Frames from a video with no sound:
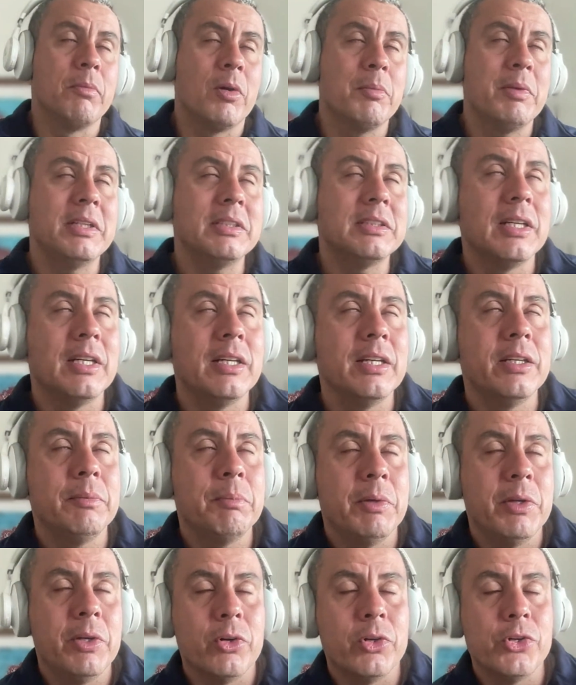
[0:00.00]
the moment,
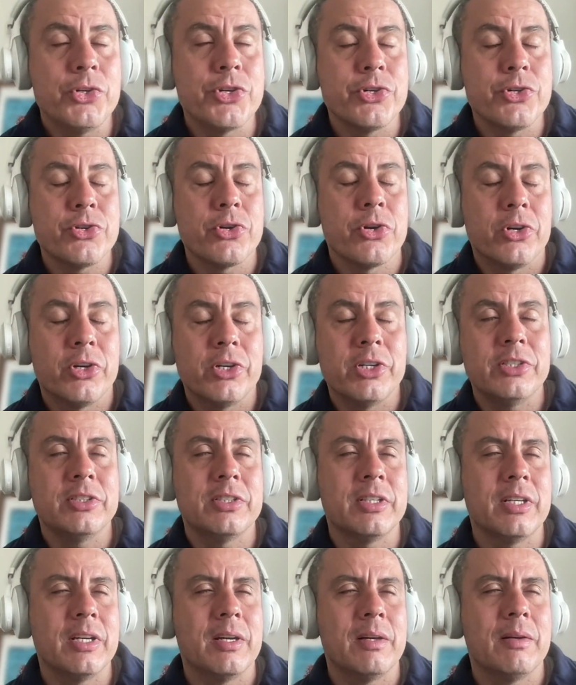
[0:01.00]
I'm in Ocean
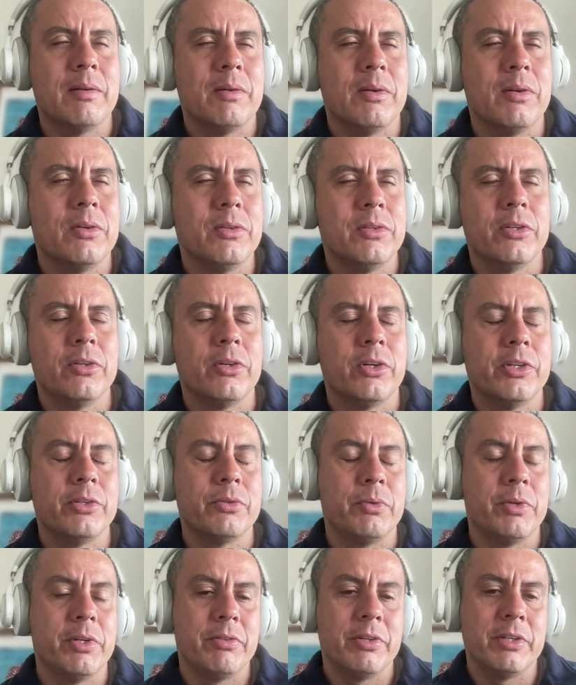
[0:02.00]
Shores on the
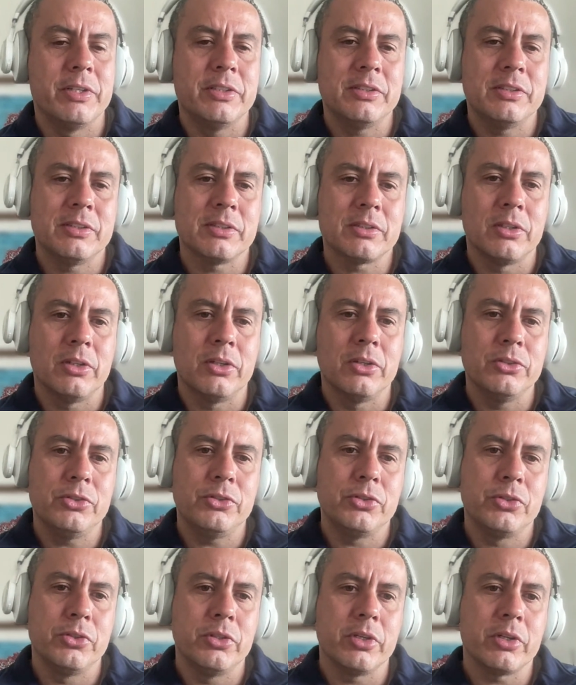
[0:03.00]
Northern Rivers,
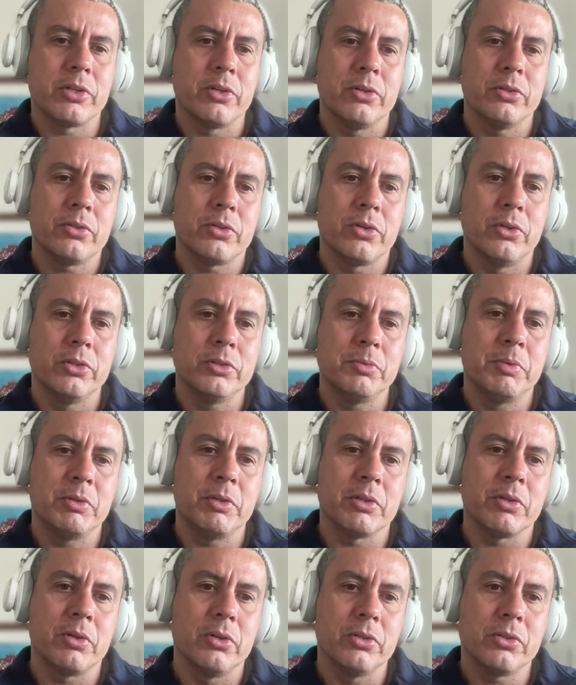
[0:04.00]
close to the Gold Coast,
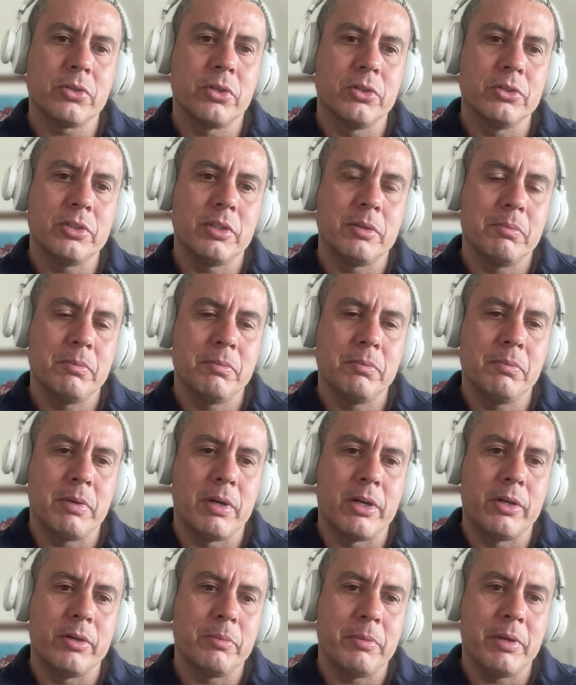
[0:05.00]
between Gold Coast and
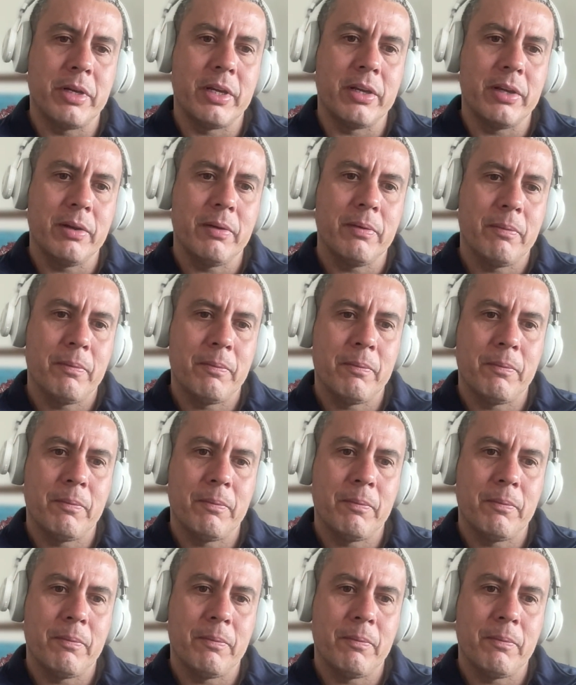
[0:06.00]
Byron Bay.